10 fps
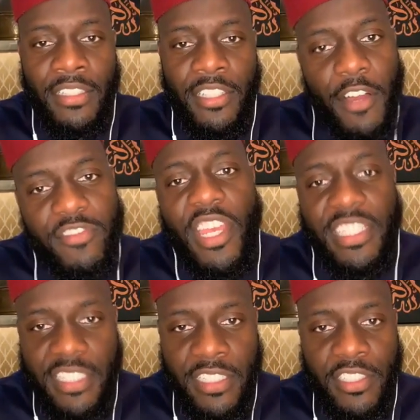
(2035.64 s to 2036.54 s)
of
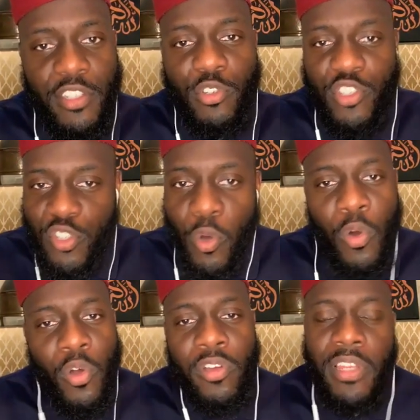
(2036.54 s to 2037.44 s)
justice, you know,
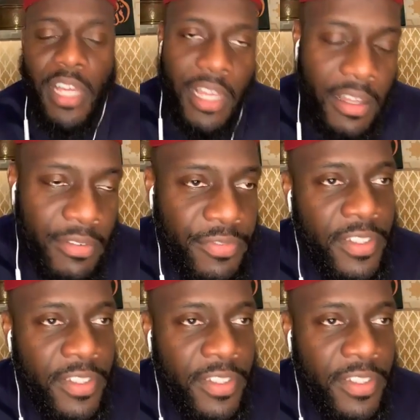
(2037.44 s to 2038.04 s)
shorn of